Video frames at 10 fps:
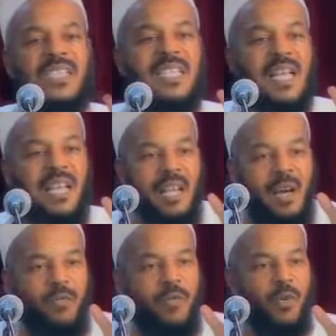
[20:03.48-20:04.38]

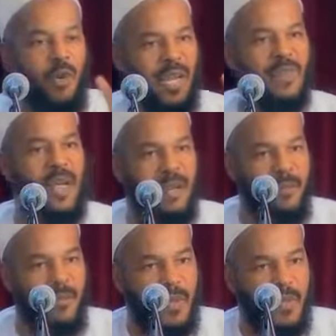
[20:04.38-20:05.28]
citadel of Qurayza,
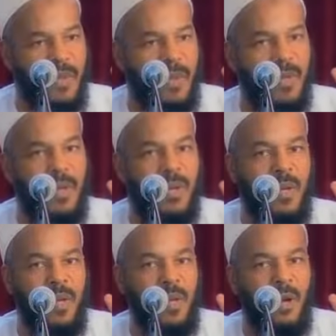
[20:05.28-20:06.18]

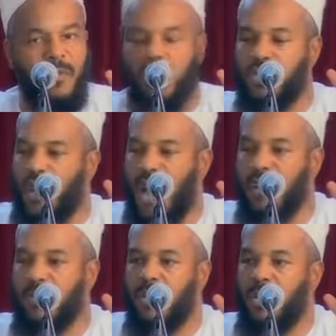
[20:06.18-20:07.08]
of this
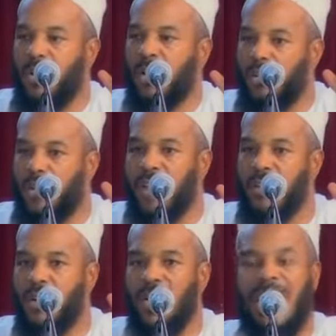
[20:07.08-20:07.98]
tribe called
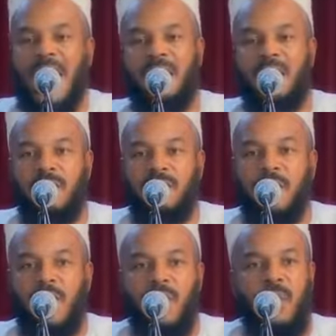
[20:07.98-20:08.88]
Qurayza, or clan
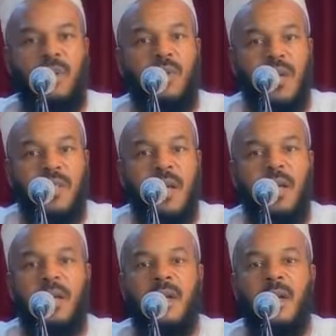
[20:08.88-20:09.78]
called
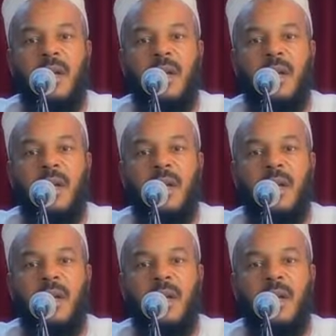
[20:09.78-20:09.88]
Qurayza,